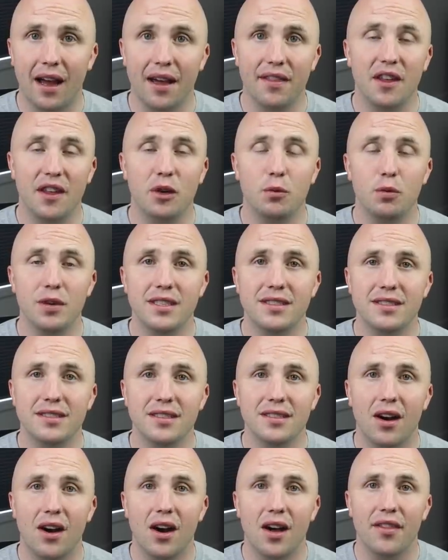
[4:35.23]
I think we
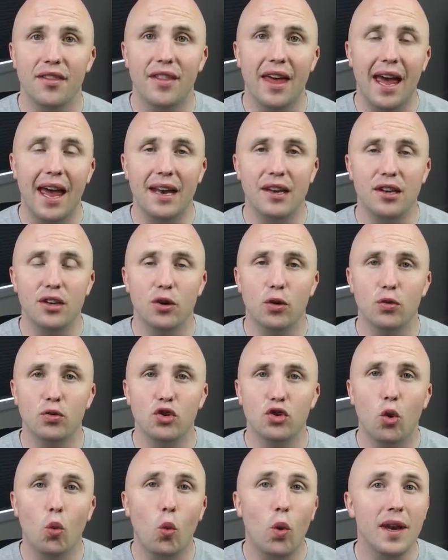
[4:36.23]
saw that
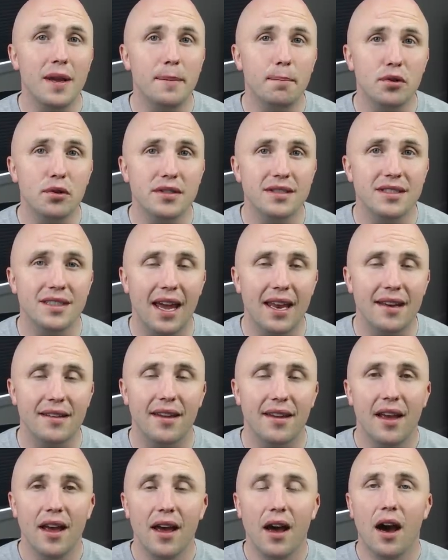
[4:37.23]
20%